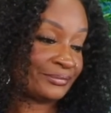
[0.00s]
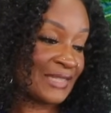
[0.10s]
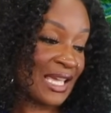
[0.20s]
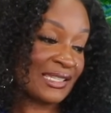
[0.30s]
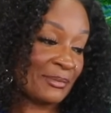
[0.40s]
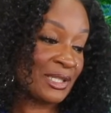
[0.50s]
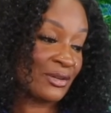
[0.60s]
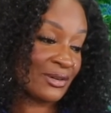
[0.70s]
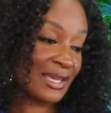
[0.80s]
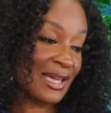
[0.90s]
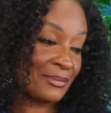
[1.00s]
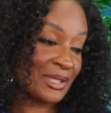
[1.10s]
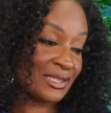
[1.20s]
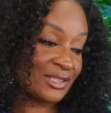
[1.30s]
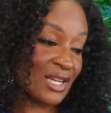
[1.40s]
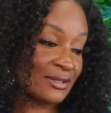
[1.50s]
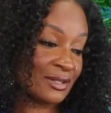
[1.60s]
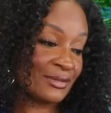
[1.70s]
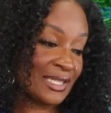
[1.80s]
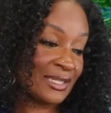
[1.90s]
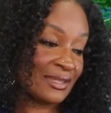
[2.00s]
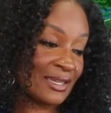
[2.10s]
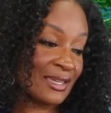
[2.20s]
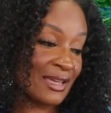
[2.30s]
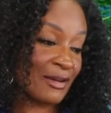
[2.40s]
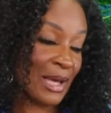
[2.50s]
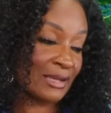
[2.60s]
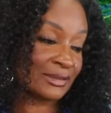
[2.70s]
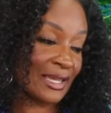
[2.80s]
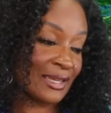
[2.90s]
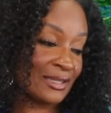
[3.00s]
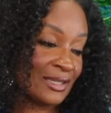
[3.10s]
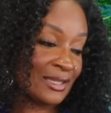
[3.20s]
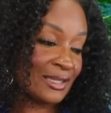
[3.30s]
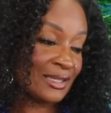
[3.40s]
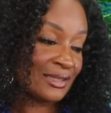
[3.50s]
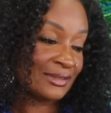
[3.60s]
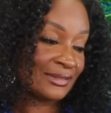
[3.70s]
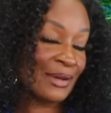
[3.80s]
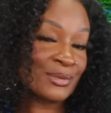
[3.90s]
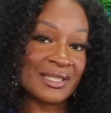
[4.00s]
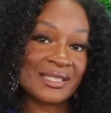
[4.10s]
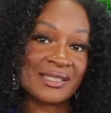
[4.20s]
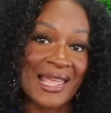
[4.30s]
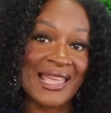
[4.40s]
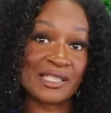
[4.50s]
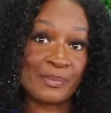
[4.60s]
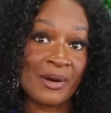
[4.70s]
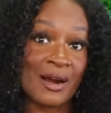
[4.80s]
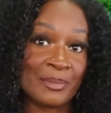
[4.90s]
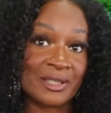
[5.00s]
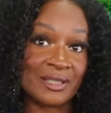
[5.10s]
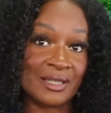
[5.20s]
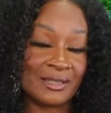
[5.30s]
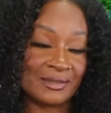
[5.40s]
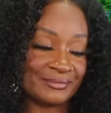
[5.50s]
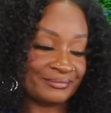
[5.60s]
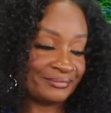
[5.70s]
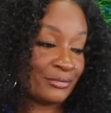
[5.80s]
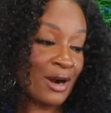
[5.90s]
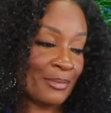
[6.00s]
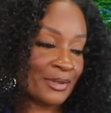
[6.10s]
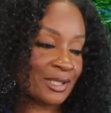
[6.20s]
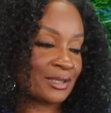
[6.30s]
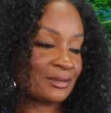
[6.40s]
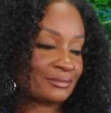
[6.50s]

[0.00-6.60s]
Y'all let me know in the comments, did y'all know anything about that? They were listed as property, y'all. Property.